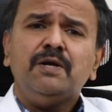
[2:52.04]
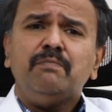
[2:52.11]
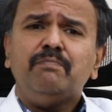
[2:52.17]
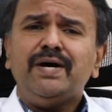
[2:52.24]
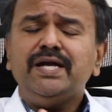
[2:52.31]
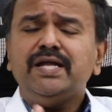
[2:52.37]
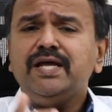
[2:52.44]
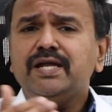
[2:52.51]

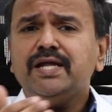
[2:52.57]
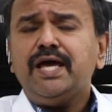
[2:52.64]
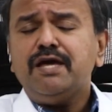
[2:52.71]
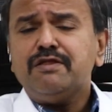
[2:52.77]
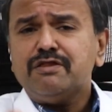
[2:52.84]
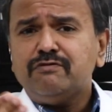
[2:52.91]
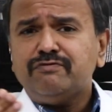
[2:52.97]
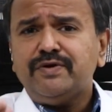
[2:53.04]
But in
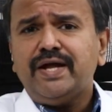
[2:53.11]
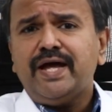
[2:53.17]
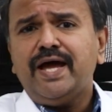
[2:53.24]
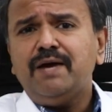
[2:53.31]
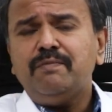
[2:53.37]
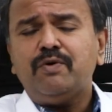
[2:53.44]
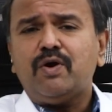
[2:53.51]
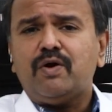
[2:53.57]
case of an
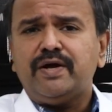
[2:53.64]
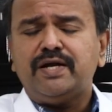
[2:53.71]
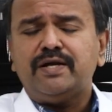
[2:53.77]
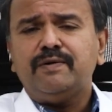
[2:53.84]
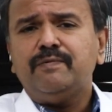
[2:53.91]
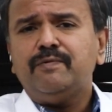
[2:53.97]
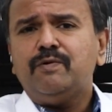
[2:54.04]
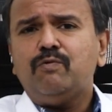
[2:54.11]
hemorrhoid,
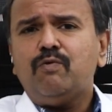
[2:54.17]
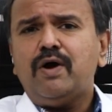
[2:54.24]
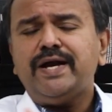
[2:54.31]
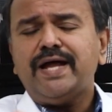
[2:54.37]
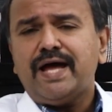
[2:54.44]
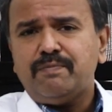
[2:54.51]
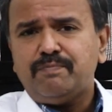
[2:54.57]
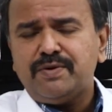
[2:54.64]
what
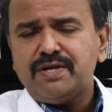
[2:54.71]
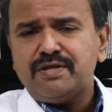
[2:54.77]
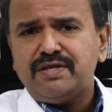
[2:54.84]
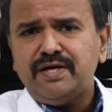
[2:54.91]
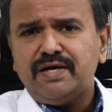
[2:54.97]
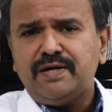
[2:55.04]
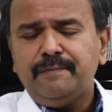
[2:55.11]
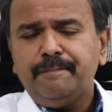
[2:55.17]
happens
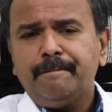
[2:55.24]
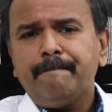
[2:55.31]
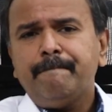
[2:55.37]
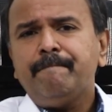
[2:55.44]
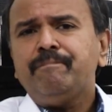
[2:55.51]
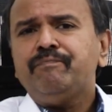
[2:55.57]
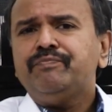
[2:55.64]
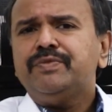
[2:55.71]
here?
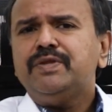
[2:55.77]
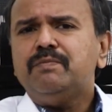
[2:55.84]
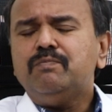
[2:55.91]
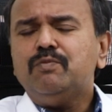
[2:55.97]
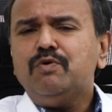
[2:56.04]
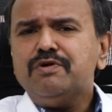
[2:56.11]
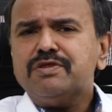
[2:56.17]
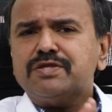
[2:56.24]
The
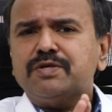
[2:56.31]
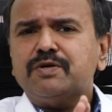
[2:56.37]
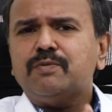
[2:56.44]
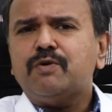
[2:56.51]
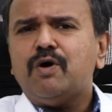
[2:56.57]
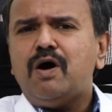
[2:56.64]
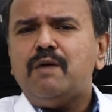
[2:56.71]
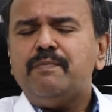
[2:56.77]
most
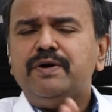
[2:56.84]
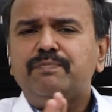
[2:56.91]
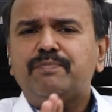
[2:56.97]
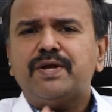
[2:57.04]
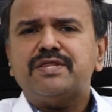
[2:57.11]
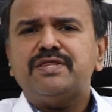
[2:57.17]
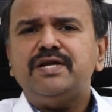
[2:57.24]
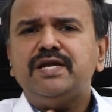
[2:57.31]
common
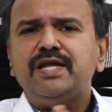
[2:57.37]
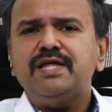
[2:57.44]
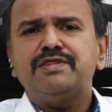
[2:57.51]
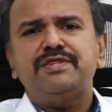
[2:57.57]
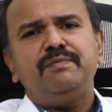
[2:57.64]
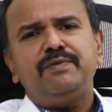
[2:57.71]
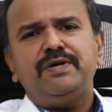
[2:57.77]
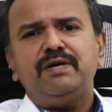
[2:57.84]
presenting
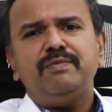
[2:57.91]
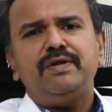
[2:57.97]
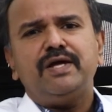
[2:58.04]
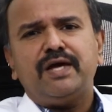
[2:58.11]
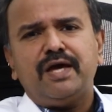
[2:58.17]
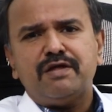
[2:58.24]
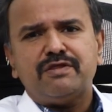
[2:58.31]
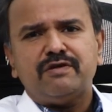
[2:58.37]
symptom in a
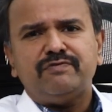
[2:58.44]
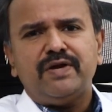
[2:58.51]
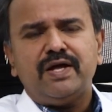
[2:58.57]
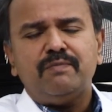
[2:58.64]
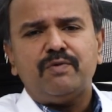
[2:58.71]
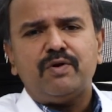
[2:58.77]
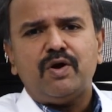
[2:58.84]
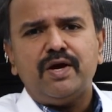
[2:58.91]
case of an
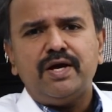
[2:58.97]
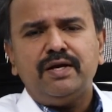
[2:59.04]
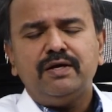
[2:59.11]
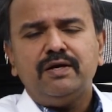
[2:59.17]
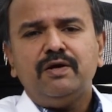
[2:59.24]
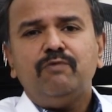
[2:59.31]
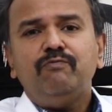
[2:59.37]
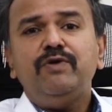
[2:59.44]
hemorrhoid
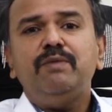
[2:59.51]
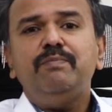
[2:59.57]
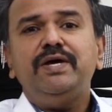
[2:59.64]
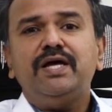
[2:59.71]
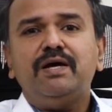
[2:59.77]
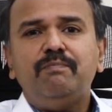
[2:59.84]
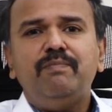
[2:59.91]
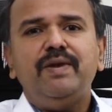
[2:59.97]
will be
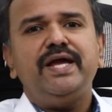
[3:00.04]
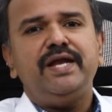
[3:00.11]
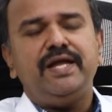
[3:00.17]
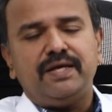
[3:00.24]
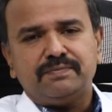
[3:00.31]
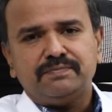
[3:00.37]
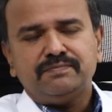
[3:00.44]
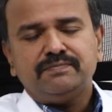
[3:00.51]
a
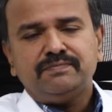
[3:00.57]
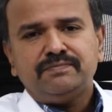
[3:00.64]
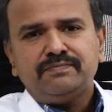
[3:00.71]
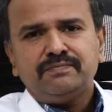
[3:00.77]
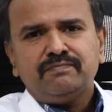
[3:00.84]
bleeding.